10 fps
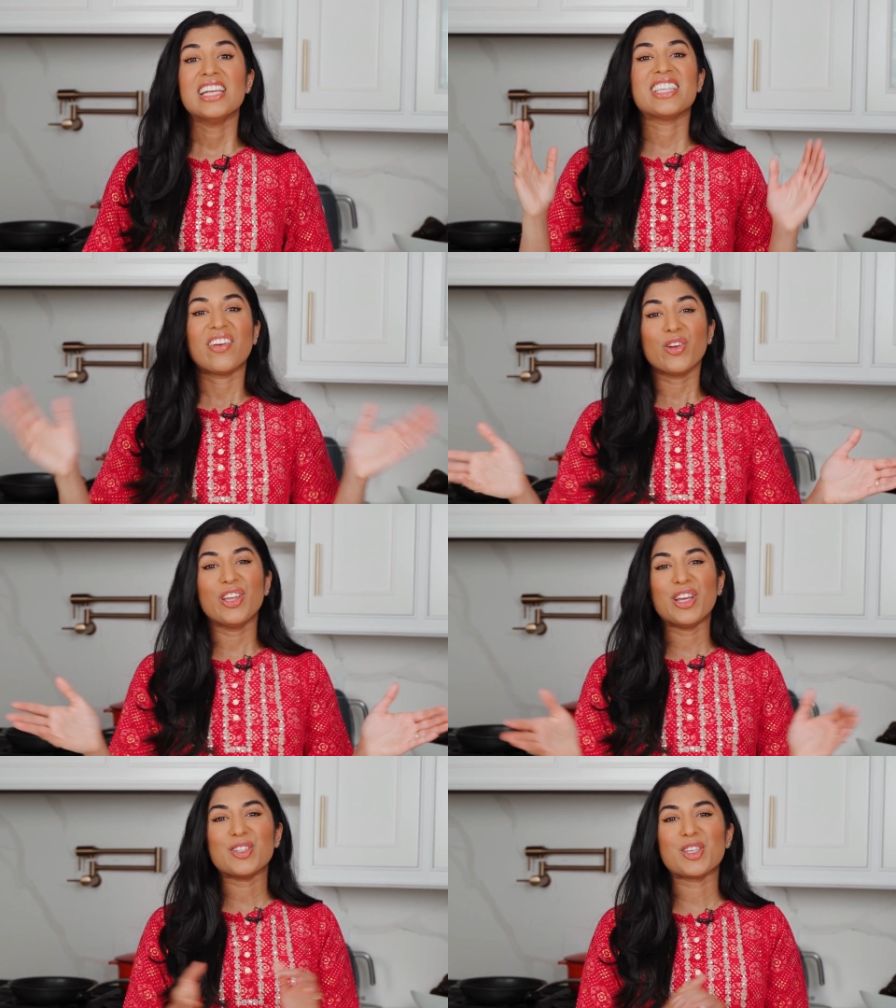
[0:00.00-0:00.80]

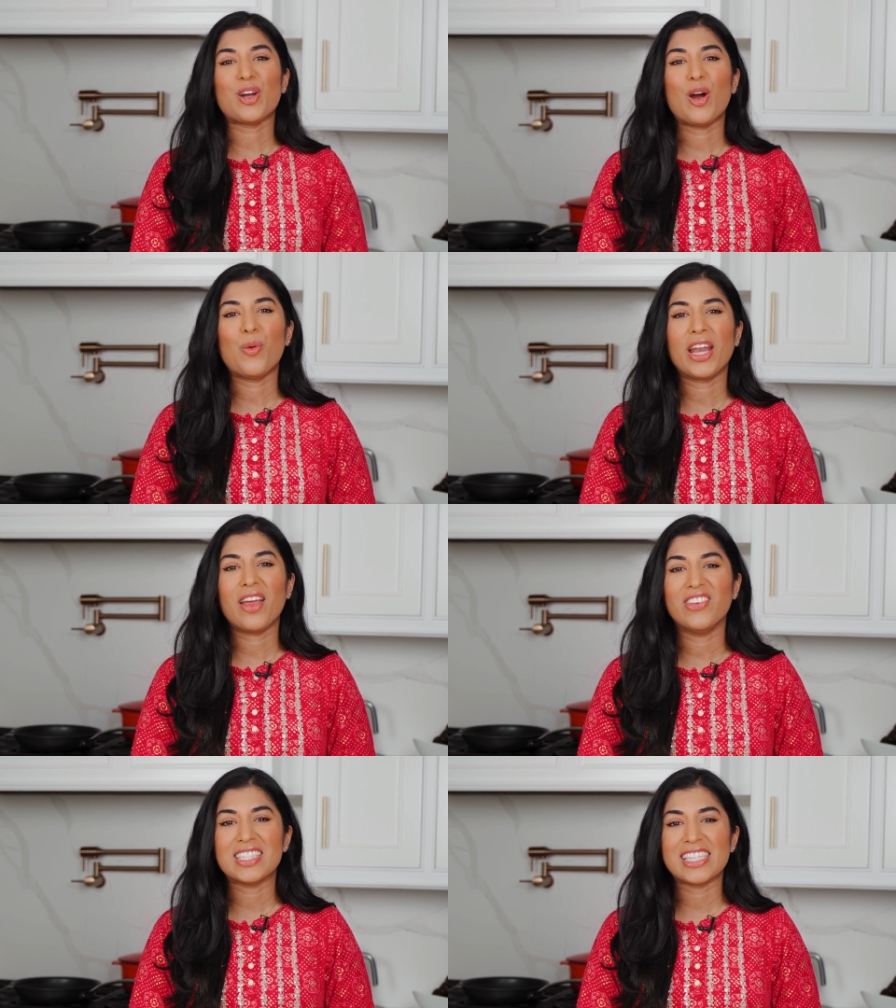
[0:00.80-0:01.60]
Several years ago when
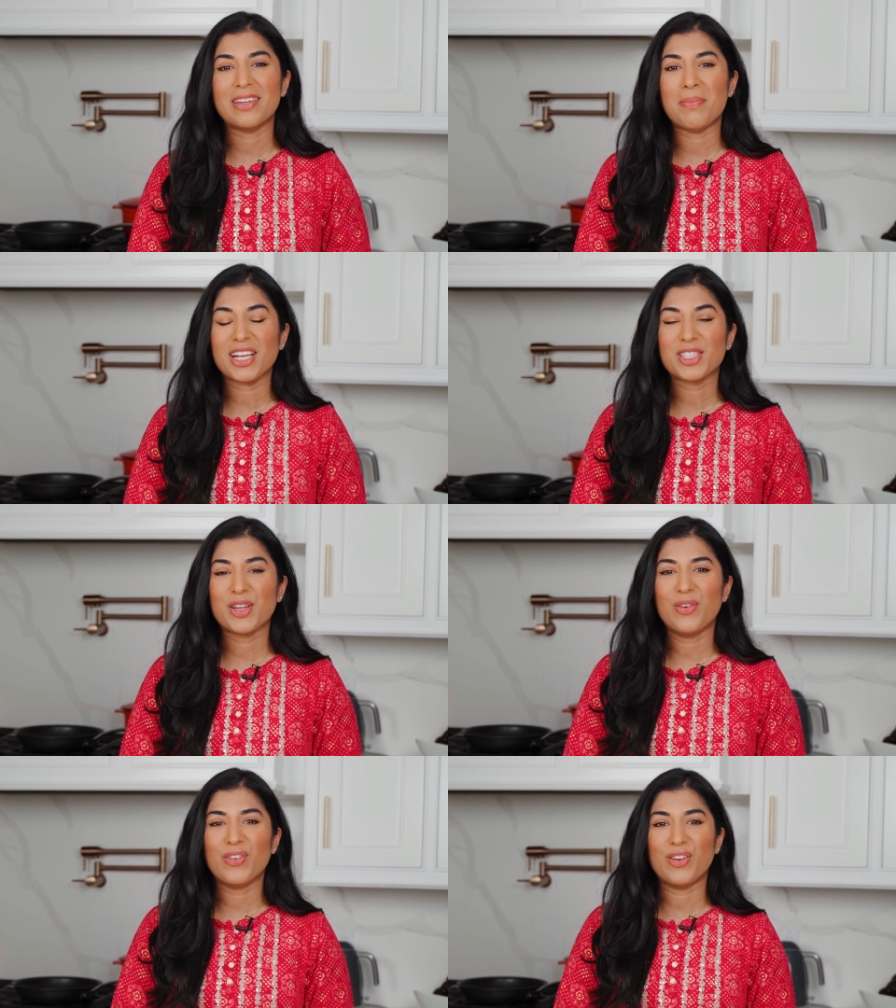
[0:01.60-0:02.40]
I visited
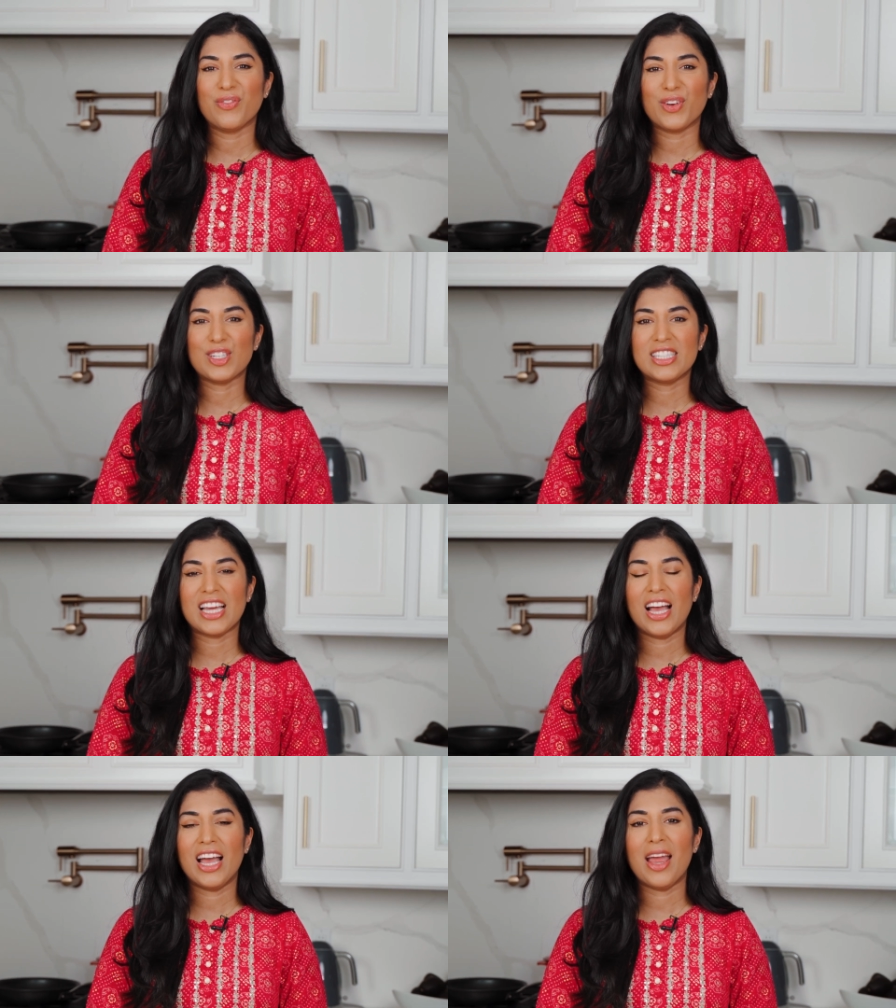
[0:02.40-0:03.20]
Mexico for the first
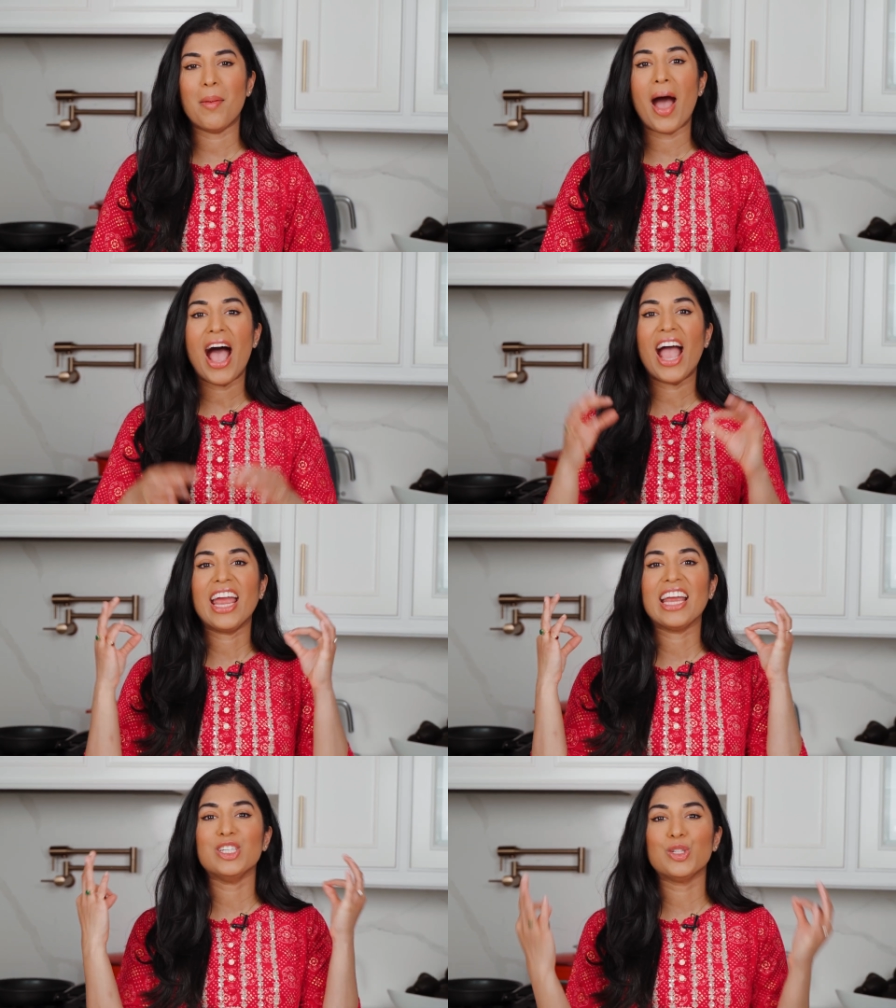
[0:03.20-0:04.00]
time, I
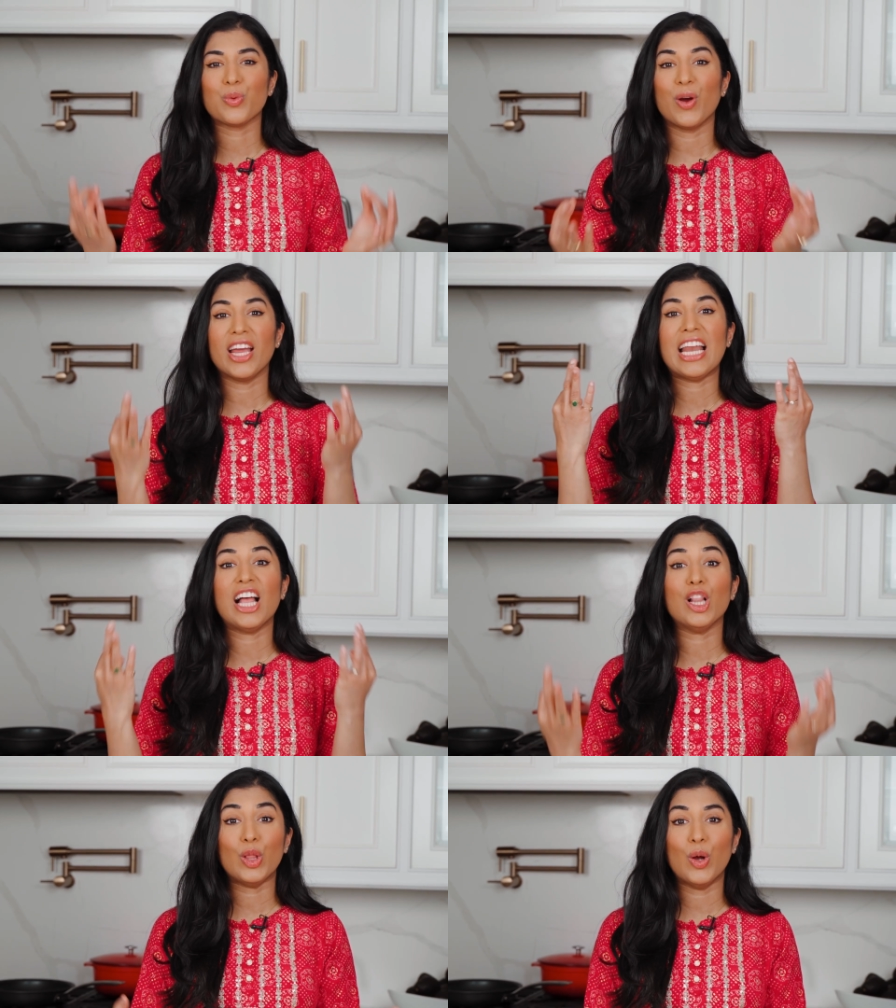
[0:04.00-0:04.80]
enjoyed
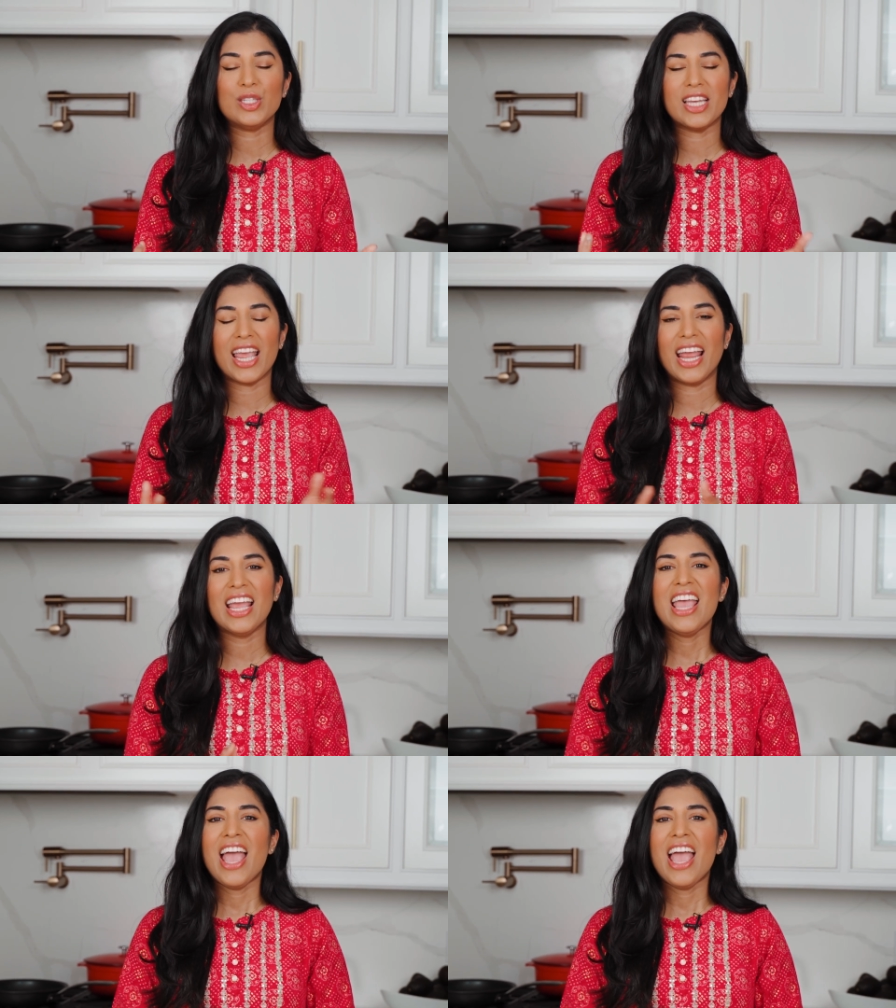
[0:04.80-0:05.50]
elote.